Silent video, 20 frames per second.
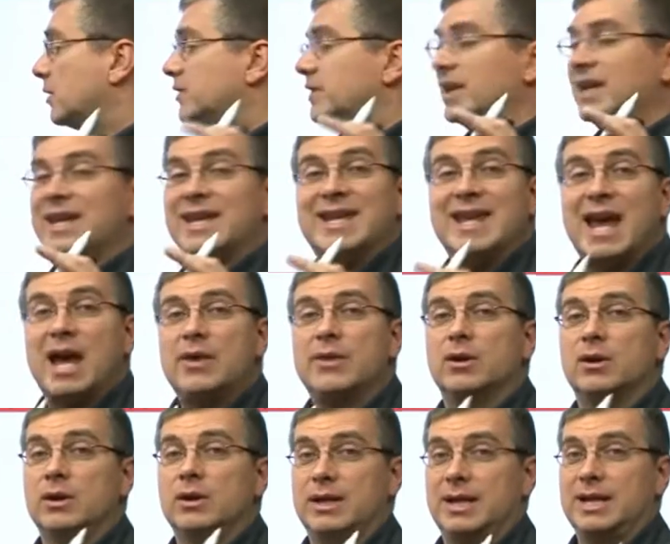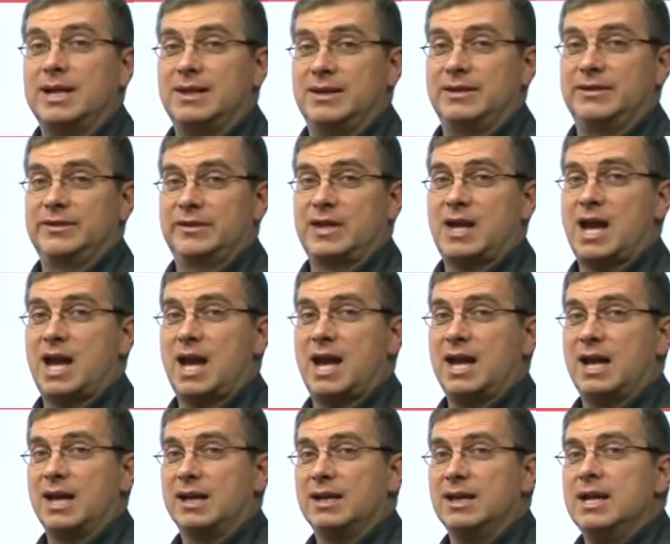Okay, so
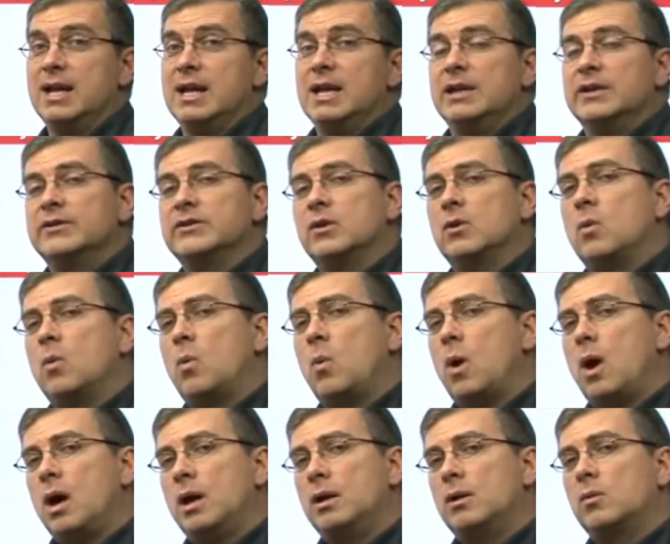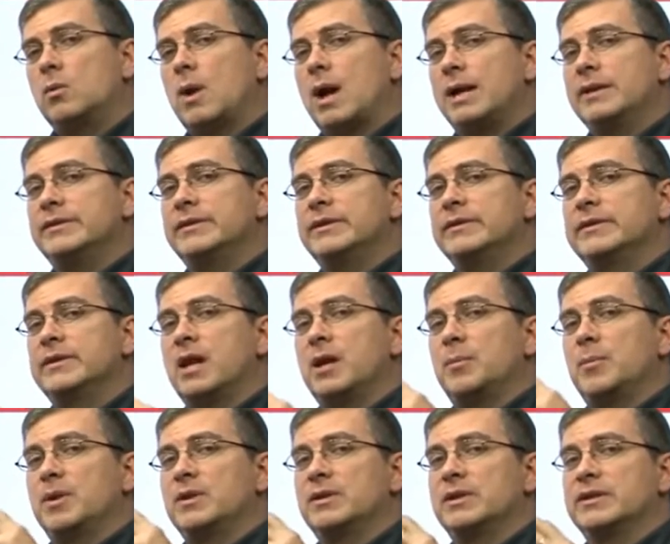clouds are very big and they
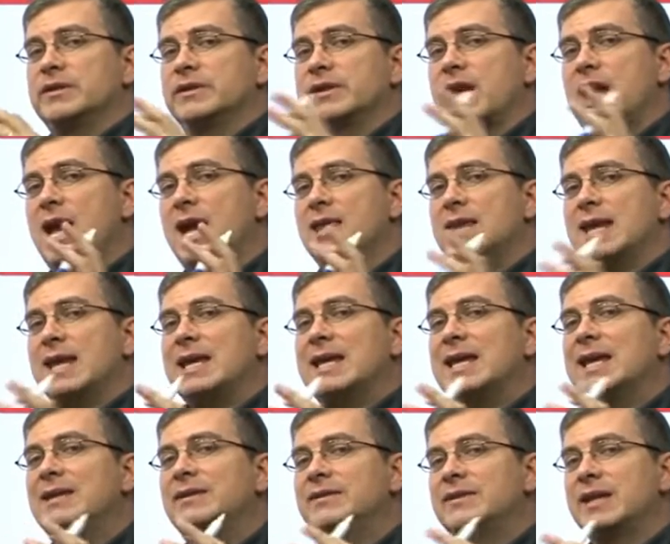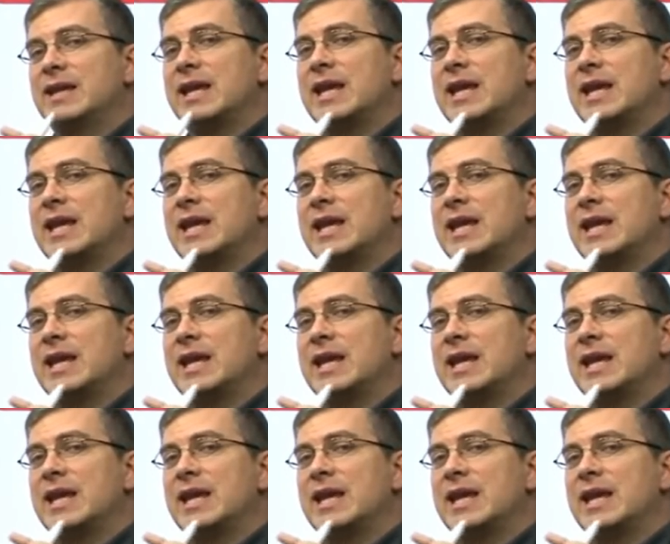usually are white.